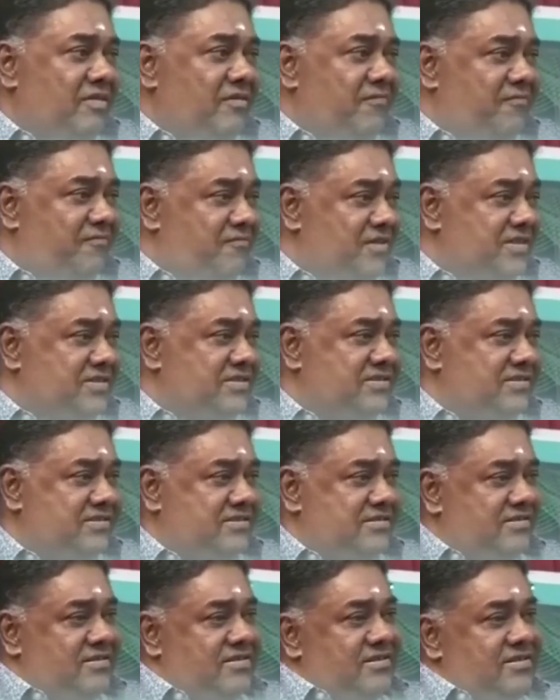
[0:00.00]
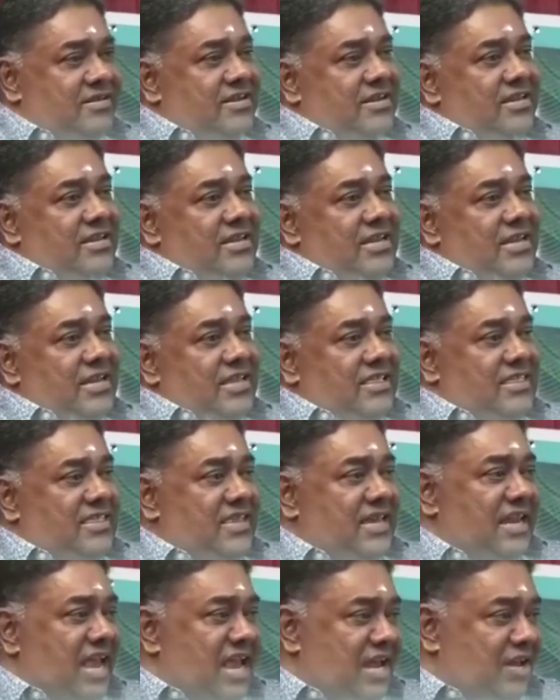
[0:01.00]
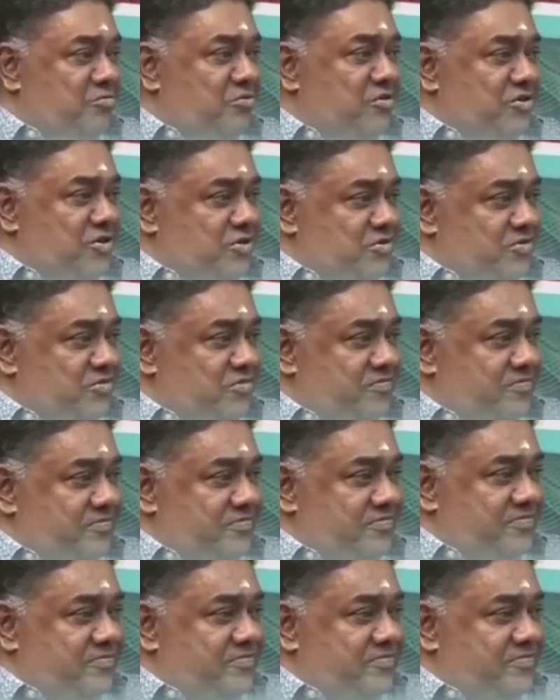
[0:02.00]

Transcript: the first thing I would do